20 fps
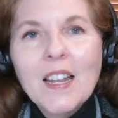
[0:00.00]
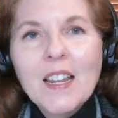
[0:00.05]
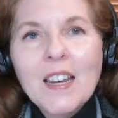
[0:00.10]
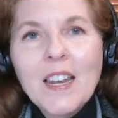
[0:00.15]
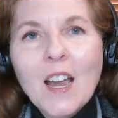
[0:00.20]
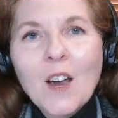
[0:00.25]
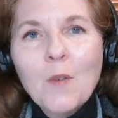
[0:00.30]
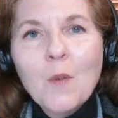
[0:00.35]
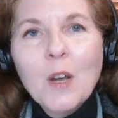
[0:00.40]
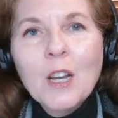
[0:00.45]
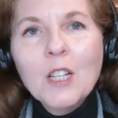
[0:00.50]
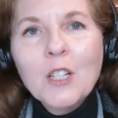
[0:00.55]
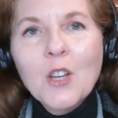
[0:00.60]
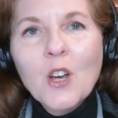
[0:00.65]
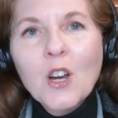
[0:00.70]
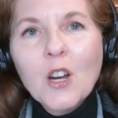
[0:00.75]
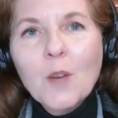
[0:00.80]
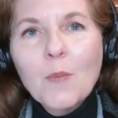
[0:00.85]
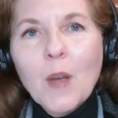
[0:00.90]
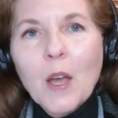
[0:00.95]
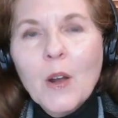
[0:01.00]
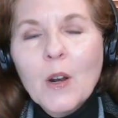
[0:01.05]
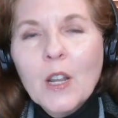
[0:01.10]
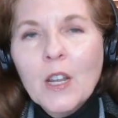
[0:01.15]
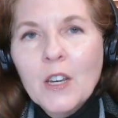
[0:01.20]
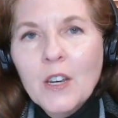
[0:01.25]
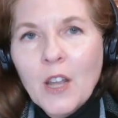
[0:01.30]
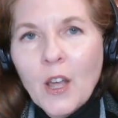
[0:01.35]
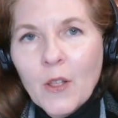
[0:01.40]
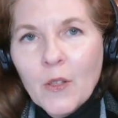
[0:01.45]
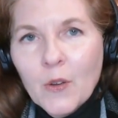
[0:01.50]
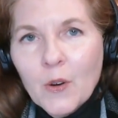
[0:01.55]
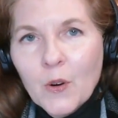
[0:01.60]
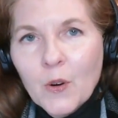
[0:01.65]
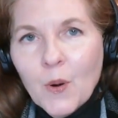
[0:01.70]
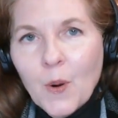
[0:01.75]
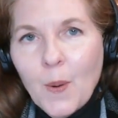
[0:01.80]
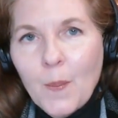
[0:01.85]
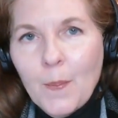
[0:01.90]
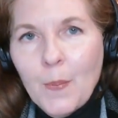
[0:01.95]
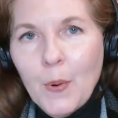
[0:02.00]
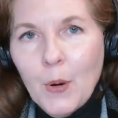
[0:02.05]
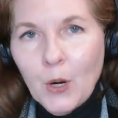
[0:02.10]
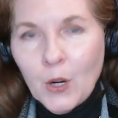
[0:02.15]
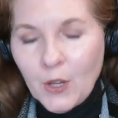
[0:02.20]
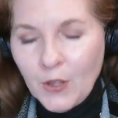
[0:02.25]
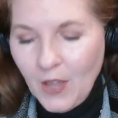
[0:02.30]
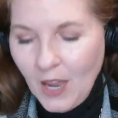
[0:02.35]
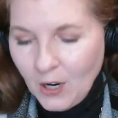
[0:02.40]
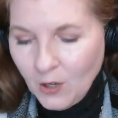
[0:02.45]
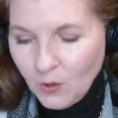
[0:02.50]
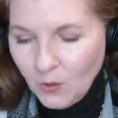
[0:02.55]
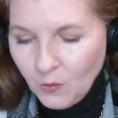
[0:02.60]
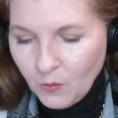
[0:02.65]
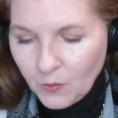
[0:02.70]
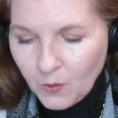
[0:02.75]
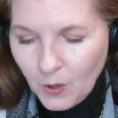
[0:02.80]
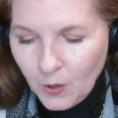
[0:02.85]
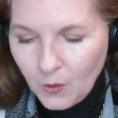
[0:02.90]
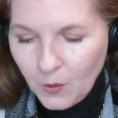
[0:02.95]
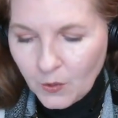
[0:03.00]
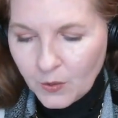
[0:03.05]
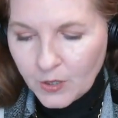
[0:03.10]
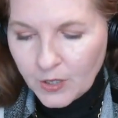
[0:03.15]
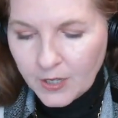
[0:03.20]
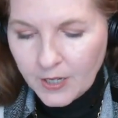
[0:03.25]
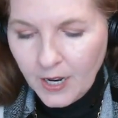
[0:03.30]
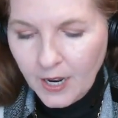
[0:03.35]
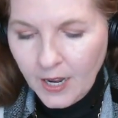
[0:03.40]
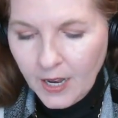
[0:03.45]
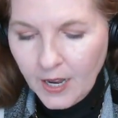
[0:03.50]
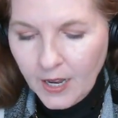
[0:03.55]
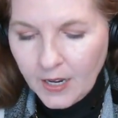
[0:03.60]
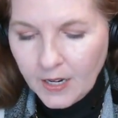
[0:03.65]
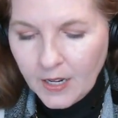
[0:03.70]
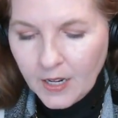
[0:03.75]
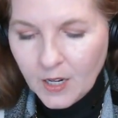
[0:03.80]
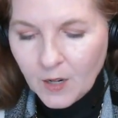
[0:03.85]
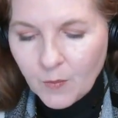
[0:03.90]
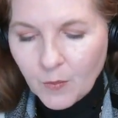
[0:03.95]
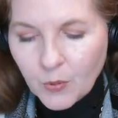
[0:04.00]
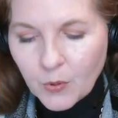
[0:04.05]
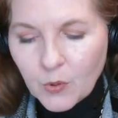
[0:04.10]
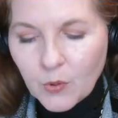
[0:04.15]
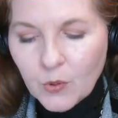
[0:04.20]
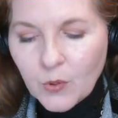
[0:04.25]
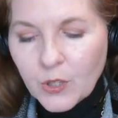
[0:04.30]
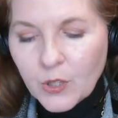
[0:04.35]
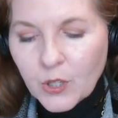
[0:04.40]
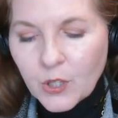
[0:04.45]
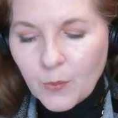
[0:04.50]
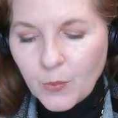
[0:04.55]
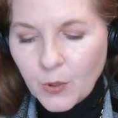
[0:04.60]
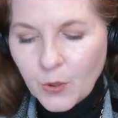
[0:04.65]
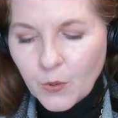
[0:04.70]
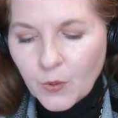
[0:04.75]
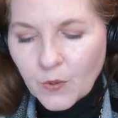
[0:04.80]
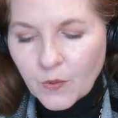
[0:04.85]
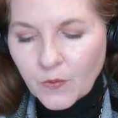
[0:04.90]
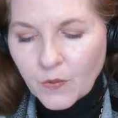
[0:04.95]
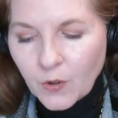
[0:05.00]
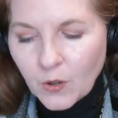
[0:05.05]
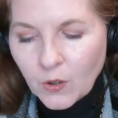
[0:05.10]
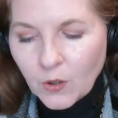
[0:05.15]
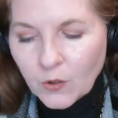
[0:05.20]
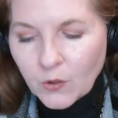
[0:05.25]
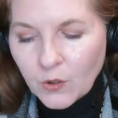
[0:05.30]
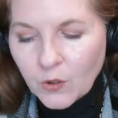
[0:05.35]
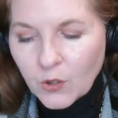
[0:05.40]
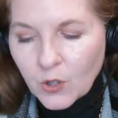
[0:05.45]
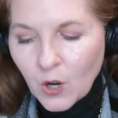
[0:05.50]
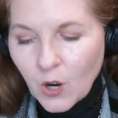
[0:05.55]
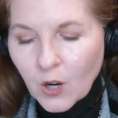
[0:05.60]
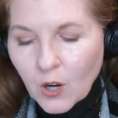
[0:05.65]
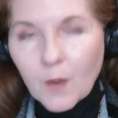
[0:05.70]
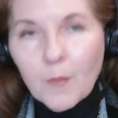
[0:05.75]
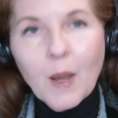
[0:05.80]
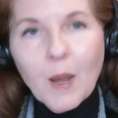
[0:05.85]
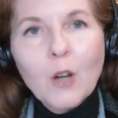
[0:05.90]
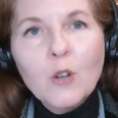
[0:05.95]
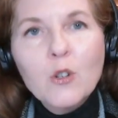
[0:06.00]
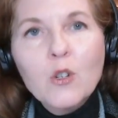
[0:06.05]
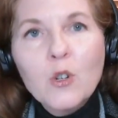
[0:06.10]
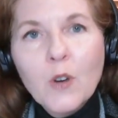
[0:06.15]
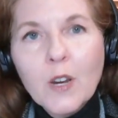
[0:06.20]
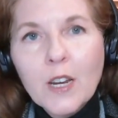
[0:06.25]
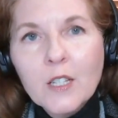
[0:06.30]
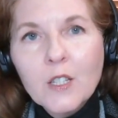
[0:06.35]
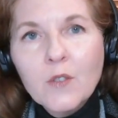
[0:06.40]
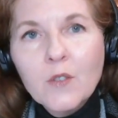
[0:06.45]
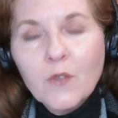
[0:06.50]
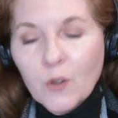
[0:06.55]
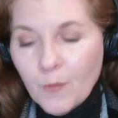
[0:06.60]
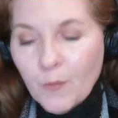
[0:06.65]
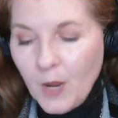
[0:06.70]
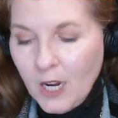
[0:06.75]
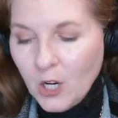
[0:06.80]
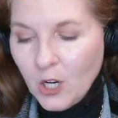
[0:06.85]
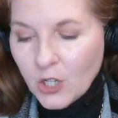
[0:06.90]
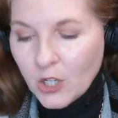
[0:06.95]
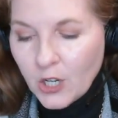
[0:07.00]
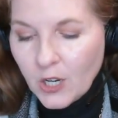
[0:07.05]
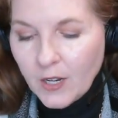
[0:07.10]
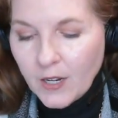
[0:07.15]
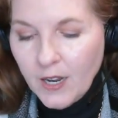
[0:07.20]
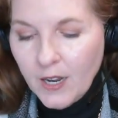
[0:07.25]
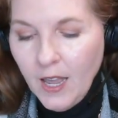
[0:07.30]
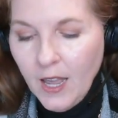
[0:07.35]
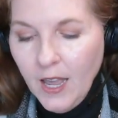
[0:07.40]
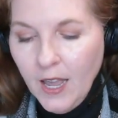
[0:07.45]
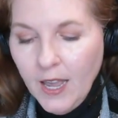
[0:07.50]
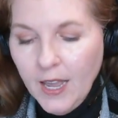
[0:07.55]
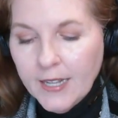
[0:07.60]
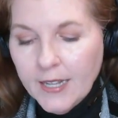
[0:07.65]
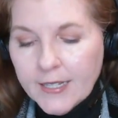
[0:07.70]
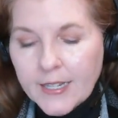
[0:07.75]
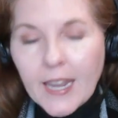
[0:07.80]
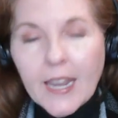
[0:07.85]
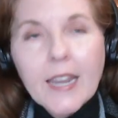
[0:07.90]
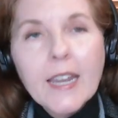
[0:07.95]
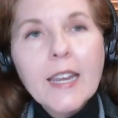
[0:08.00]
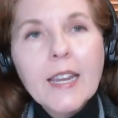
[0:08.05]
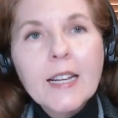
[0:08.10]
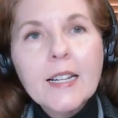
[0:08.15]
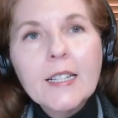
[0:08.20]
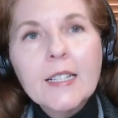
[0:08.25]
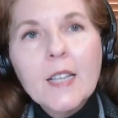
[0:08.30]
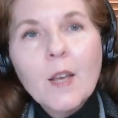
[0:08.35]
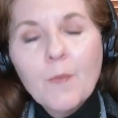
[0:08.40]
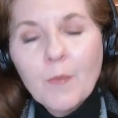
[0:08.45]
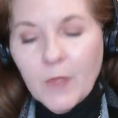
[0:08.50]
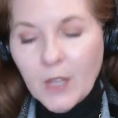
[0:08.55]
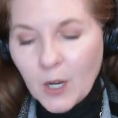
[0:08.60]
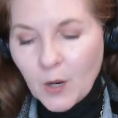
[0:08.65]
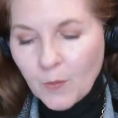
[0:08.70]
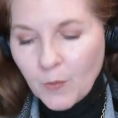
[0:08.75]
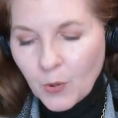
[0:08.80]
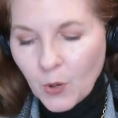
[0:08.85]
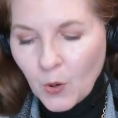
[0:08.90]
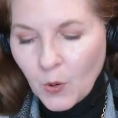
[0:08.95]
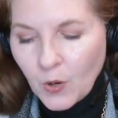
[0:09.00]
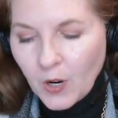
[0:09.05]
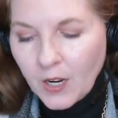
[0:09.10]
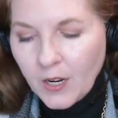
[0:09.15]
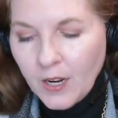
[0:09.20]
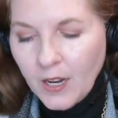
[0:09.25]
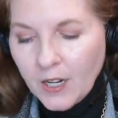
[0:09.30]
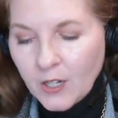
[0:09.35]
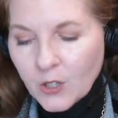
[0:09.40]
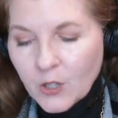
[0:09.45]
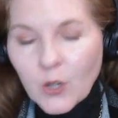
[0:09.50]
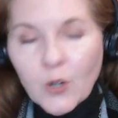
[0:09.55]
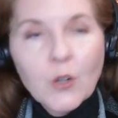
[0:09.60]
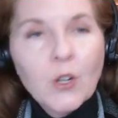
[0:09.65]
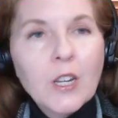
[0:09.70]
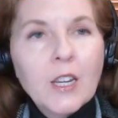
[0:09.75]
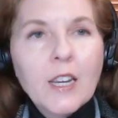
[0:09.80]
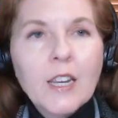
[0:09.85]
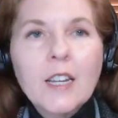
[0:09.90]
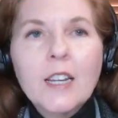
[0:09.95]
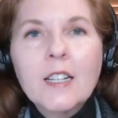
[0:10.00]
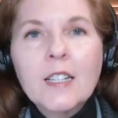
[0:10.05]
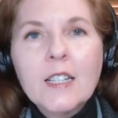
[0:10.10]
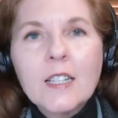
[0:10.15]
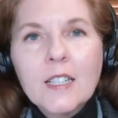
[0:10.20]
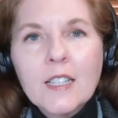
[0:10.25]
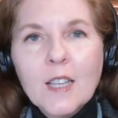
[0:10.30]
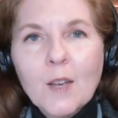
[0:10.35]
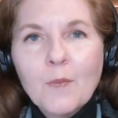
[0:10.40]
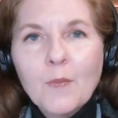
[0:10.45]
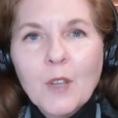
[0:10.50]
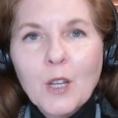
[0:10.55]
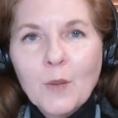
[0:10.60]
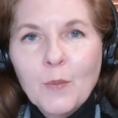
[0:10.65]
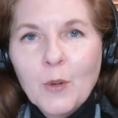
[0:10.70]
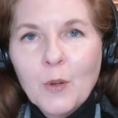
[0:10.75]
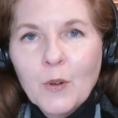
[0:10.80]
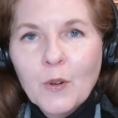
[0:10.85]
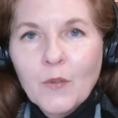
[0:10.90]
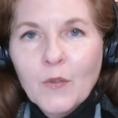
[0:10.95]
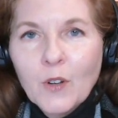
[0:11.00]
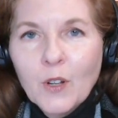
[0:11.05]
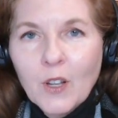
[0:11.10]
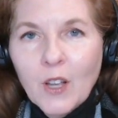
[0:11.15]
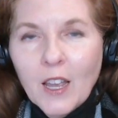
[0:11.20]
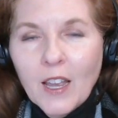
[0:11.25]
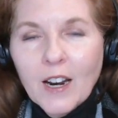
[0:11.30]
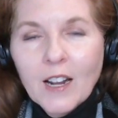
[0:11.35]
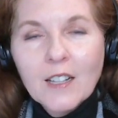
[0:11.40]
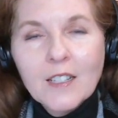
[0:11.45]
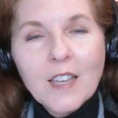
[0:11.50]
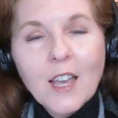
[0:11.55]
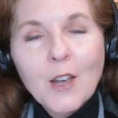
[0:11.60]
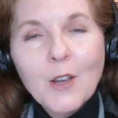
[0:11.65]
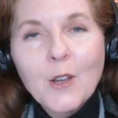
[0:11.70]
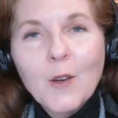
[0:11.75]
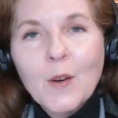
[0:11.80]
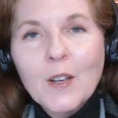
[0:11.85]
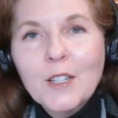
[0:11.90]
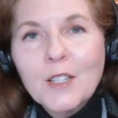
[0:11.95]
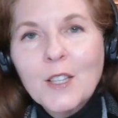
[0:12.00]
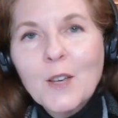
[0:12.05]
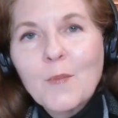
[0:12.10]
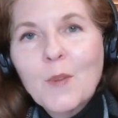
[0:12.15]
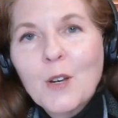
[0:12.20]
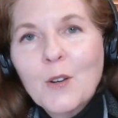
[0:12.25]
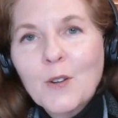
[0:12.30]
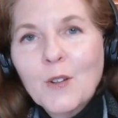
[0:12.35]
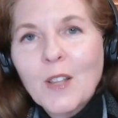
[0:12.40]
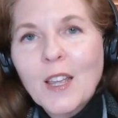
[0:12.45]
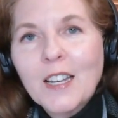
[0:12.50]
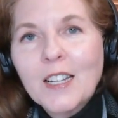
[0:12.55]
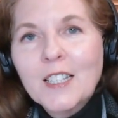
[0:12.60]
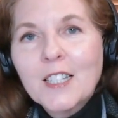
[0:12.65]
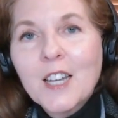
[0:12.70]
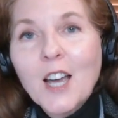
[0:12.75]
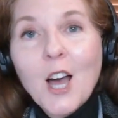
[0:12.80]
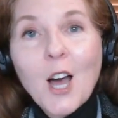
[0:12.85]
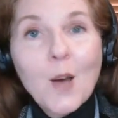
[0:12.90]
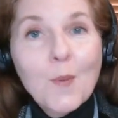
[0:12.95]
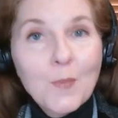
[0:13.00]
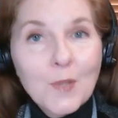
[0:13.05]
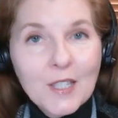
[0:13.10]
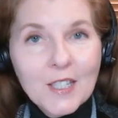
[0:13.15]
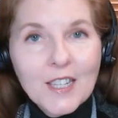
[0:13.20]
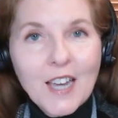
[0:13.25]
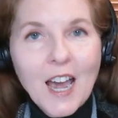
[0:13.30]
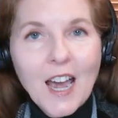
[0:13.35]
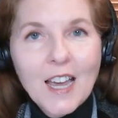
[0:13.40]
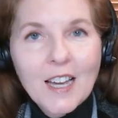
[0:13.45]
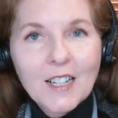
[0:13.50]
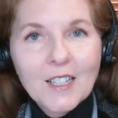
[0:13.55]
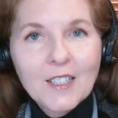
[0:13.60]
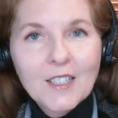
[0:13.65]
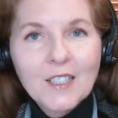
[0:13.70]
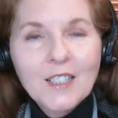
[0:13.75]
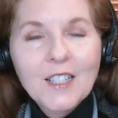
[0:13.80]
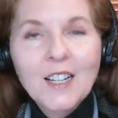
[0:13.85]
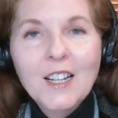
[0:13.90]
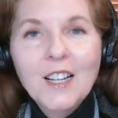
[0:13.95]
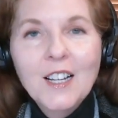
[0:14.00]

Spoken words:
Now, I want to talk about another book that you wrote. And in Bruised to Beautiful, you talk about transformation, taking something broken and turning it into something beautiful. And I'll tell you, as someone who likes to upstyle